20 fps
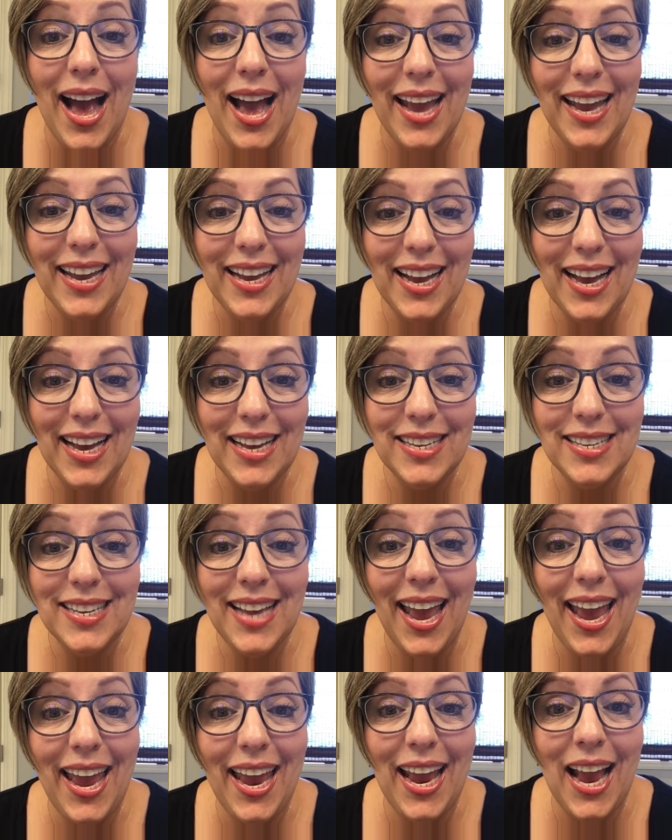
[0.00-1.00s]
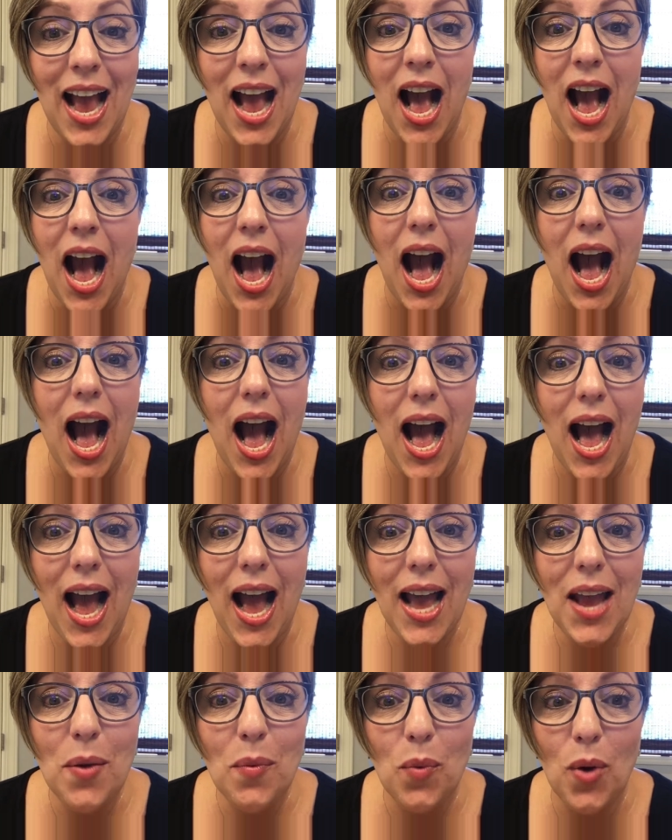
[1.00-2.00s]
Hi guys, hey,
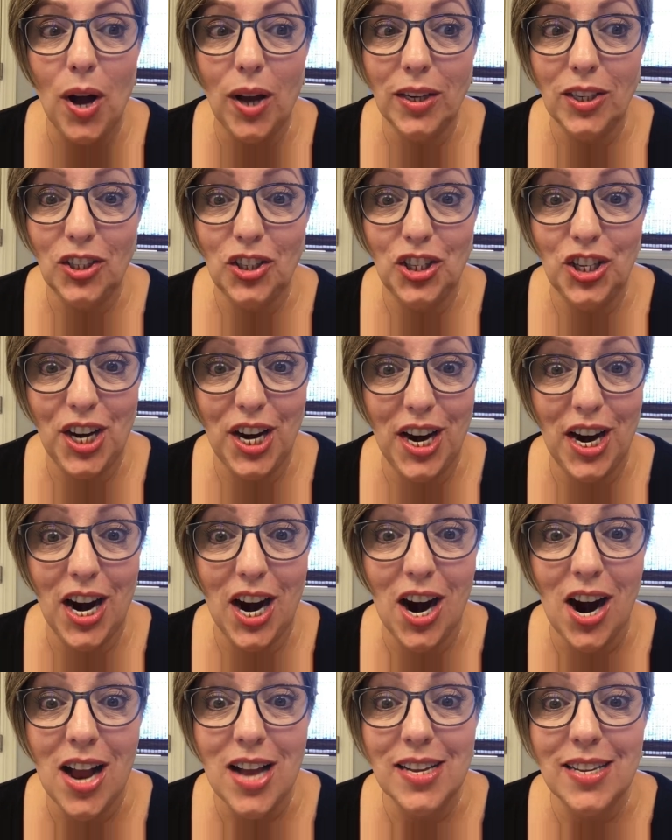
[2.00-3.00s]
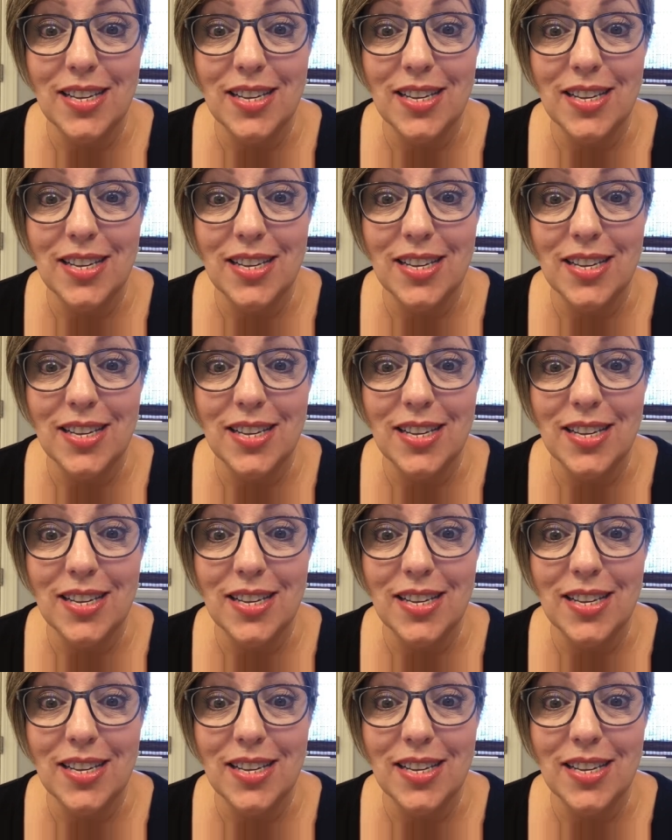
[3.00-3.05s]
I want to share